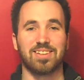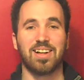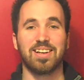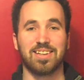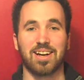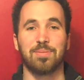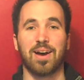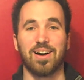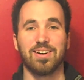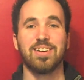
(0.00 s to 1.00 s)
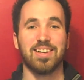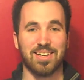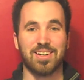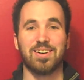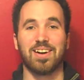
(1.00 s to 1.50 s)
all I care about,
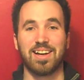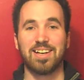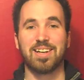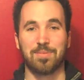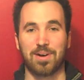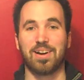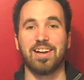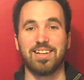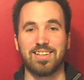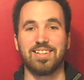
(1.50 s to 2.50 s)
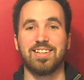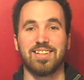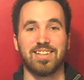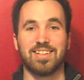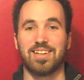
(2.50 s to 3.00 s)
right? Am I right?
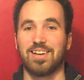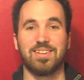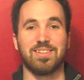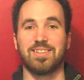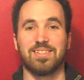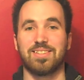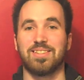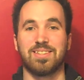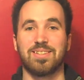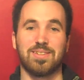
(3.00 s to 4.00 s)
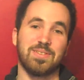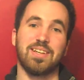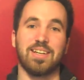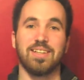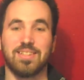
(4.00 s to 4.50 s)
No? Okay.